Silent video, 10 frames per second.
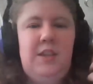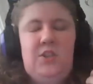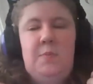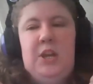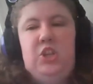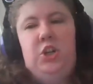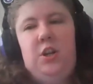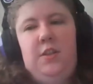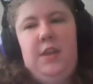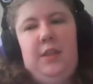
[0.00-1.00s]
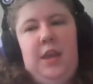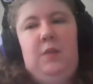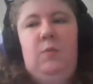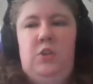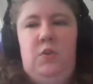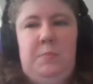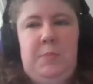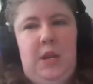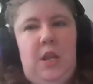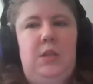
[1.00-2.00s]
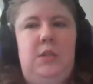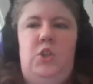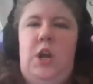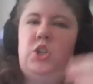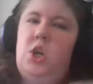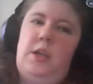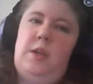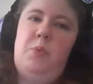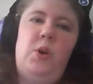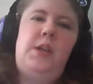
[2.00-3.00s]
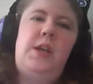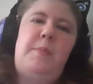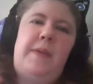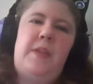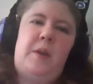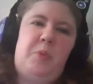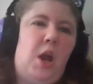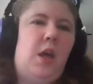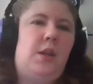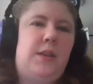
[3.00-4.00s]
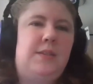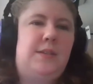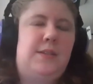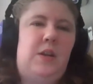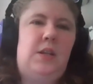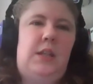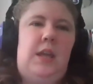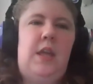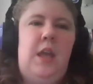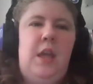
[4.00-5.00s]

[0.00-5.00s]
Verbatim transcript: So make sure that like when you're in meetings, you're not talking poorly about their product necessarily.